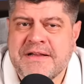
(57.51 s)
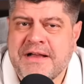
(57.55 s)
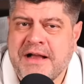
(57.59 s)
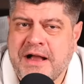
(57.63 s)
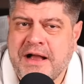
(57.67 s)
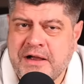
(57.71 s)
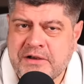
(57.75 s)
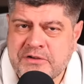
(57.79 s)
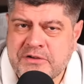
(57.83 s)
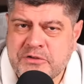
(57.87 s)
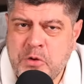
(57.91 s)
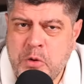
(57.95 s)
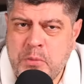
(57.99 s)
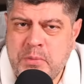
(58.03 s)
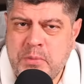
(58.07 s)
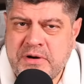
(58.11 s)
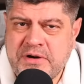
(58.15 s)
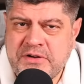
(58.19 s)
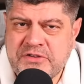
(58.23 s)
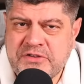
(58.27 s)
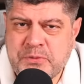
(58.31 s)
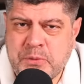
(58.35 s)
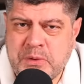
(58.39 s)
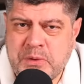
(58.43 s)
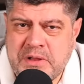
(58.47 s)
October
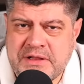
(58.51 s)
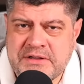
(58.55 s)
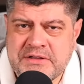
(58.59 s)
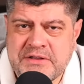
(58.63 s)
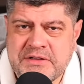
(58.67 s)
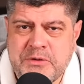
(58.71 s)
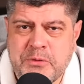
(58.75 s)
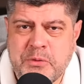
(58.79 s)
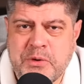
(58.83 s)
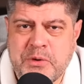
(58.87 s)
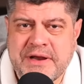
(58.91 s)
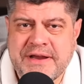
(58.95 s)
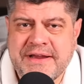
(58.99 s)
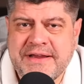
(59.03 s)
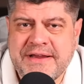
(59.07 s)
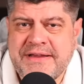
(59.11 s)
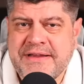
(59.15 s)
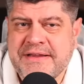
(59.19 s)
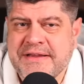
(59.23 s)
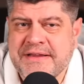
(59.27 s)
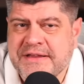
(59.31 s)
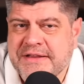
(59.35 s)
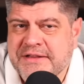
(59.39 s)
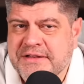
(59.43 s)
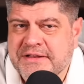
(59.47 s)
is well underway,
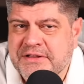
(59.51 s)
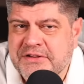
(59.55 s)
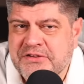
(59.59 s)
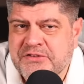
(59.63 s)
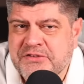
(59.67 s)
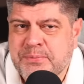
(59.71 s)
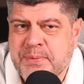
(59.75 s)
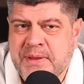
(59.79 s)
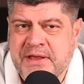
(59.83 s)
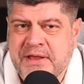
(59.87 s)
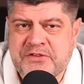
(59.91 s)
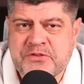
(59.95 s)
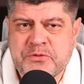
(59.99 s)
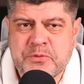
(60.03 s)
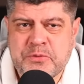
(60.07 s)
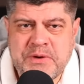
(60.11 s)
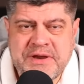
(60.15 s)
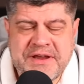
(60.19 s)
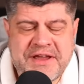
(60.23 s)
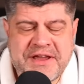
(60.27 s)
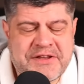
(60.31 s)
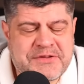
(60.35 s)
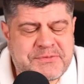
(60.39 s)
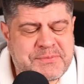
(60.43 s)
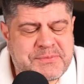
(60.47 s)
and this past
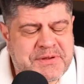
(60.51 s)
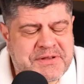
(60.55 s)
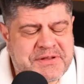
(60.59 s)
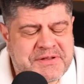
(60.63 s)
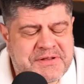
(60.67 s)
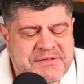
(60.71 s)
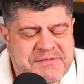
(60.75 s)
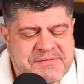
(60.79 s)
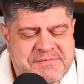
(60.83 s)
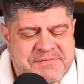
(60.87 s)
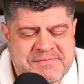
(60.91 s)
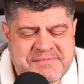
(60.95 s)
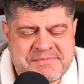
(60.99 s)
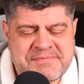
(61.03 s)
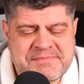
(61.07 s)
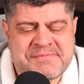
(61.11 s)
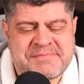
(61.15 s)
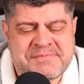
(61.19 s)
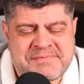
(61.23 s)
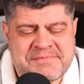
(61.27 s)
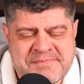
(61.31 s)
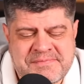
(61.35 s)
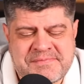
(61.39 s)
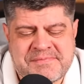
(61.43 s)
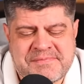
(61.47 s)
week has been
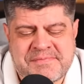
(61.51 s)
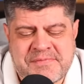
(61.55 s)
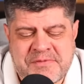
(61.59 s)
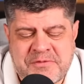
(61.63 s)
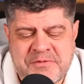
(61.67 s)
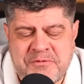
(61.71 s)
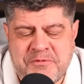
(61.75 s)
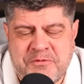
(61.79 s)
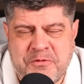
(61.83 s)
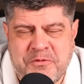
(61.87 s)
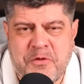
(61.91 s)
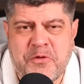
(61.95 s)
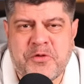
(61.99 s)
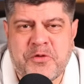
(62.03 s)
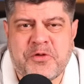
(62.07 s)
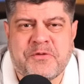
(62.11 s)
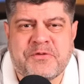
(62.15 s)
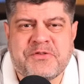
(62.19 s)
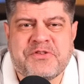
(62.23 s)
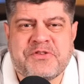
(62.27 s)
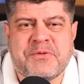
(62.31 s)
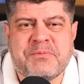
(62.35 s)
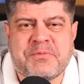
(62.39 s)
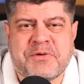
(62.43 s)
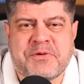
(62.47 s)
full of
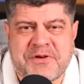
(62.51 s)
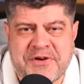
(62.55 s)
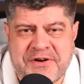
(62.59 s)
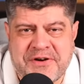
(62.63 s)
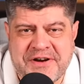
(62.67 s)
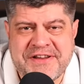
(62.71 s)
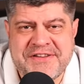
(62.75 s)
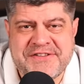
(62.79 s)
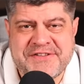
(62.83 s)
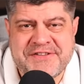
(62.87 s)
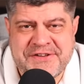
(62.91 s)
some crazy